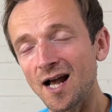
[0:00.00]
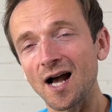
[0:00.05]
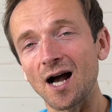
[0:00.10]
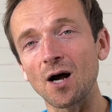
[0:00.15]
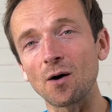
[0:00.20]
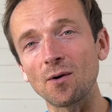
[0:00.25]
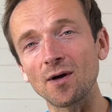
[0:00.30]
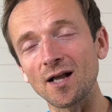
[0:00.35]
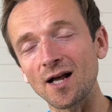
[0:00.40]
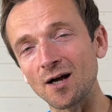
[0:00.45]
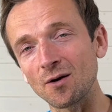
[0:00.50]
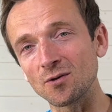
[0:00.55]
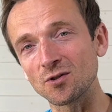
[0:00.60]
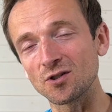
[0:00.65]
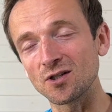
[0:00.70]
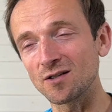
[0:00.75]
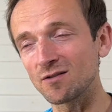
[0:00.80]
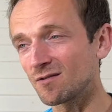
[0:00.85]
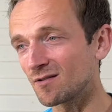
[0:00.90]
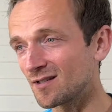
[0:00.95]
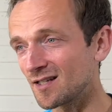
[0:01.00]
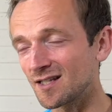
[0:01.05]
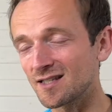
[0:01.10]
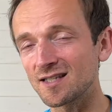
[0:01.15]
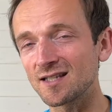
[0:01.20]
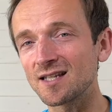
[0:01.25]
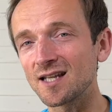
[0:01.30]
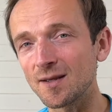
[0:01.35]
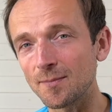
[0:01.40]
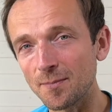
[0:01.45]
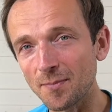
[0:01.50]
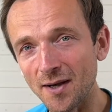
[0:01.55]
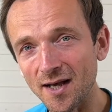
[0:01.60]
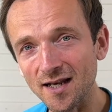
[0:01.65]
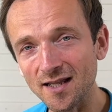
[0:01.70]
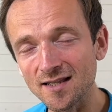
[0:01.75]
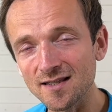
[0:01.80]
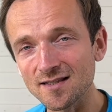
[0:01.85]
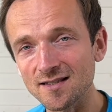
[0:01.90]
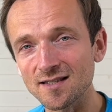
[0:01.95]
our general day-to-day
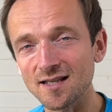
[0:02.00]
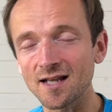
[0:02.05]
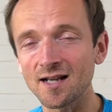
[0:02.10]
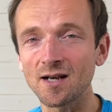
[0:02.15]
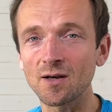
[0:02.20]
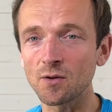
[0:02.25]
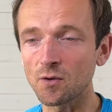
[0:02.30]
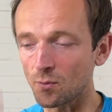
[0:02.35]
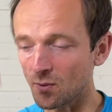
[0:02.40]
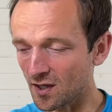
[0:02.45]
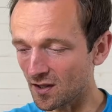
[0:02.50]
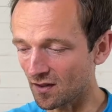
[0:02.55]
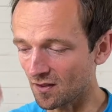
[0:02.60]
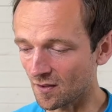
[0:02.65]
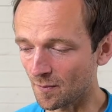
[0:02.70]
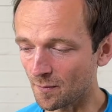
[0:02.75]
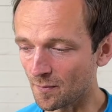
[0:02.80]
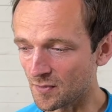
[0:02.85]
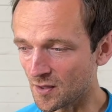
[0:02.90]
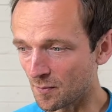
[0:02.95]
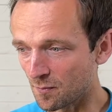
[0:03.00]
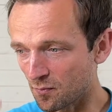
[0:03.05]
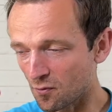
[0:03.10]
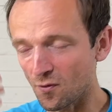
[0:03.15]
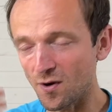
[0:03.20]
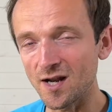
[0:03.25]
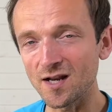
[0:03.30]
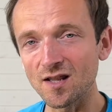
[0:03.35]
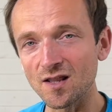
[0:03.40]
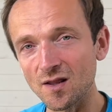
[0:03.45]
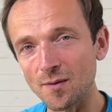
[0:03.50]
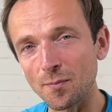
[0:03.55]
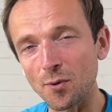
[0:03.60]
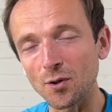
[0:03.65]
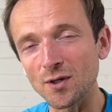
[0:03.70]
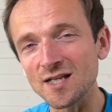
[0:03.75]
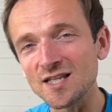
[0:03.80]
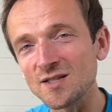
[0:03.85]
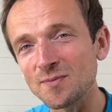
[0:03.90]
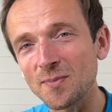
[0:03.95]
balance, and the way that the brain and the
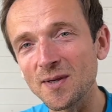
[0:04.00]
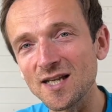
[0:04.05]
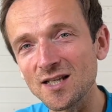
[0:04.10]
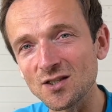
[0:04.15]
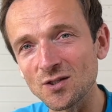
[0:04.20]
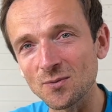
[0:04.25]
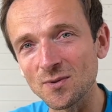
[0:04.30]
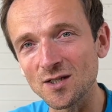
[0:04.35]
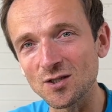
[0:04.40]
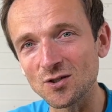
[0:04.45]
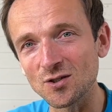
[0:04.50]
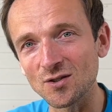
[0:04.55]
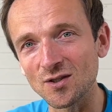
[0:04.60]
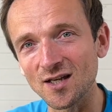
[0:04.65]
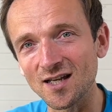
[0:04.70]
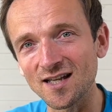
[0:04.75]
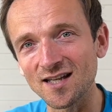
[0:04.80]
body speak to each other.